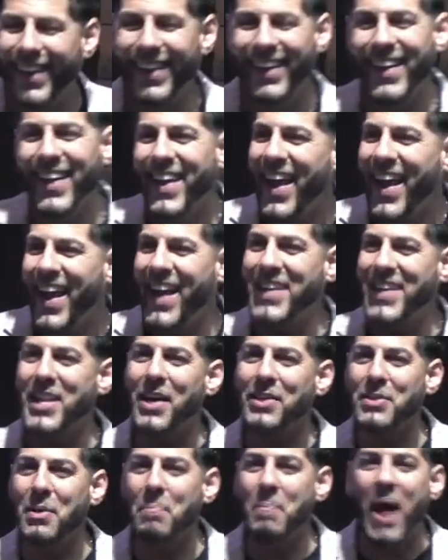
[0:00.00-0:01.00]
It
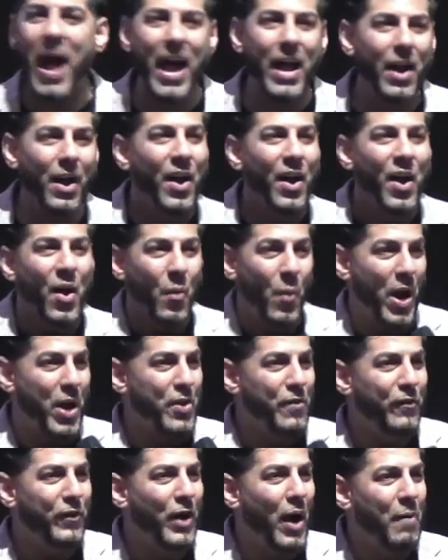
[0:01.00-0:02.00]
doesn't matter where you've
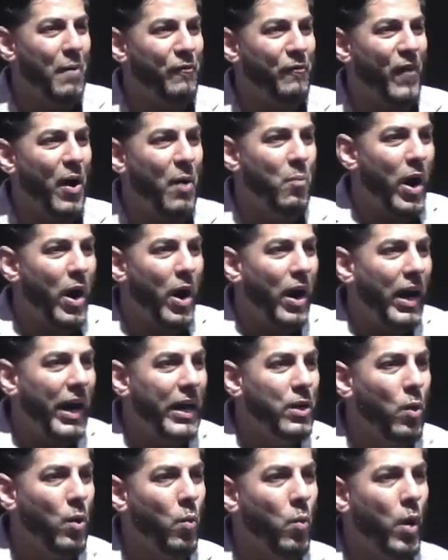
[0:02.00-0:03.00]
come from, where in
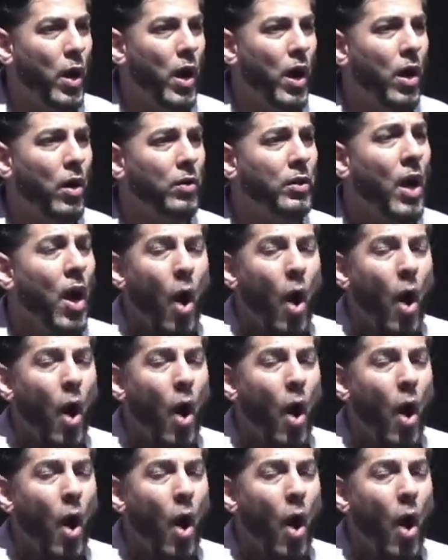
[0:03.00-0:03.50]
the world,